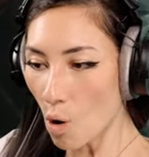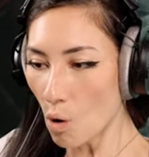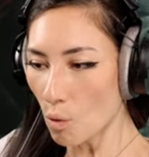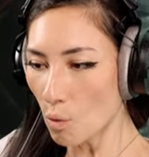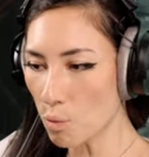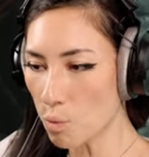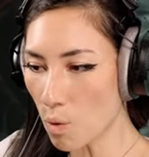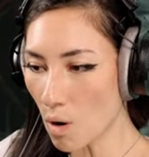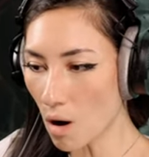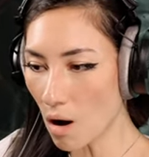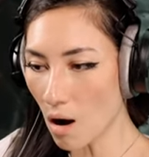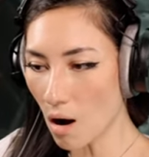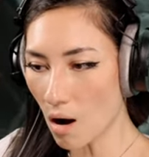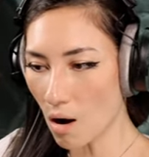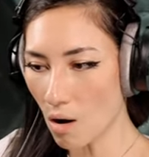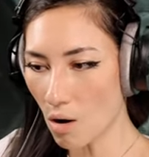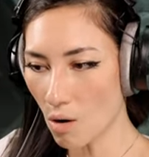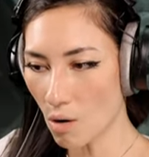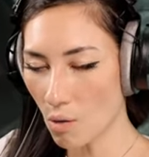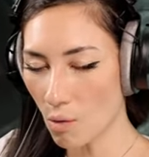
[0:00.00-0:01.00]

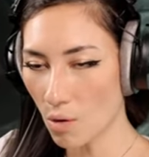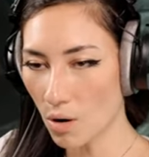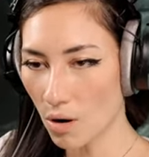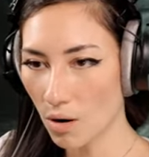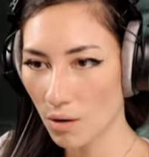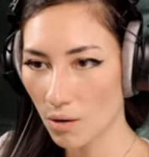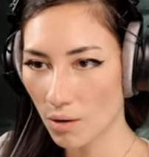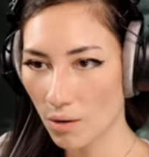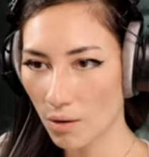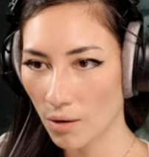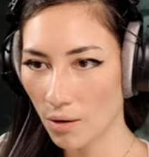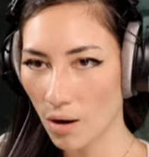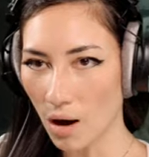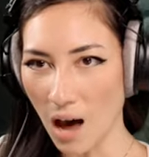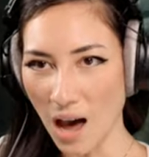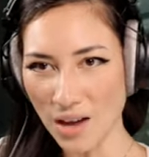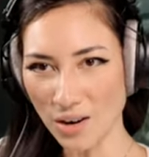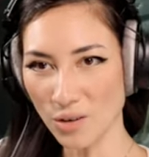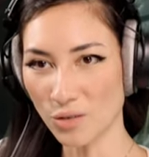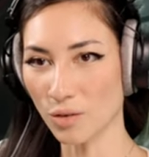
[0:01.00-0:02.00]
Whoa!
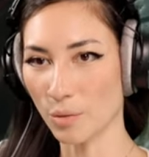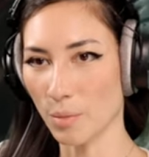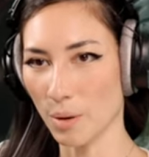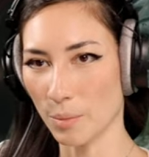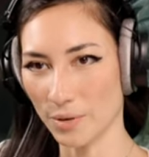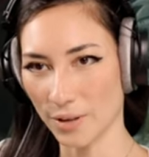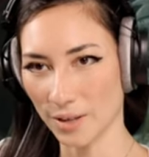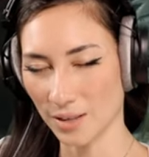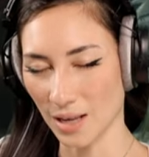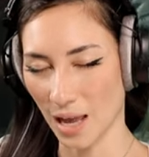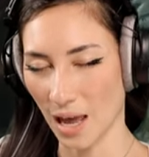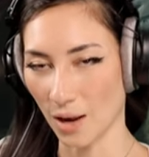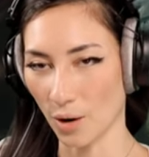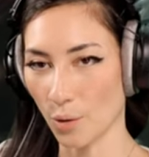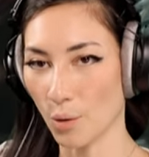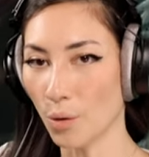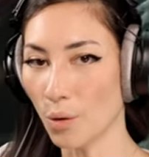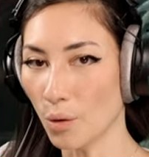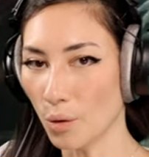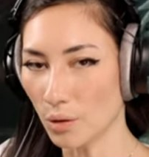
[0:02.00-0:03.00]
I don't remember this at
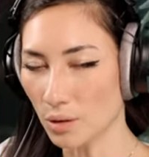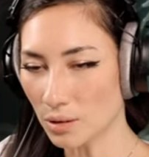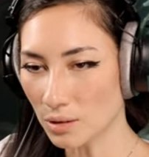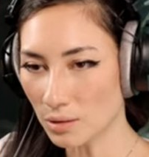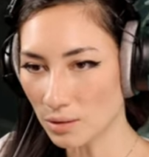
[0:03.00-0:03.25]
all.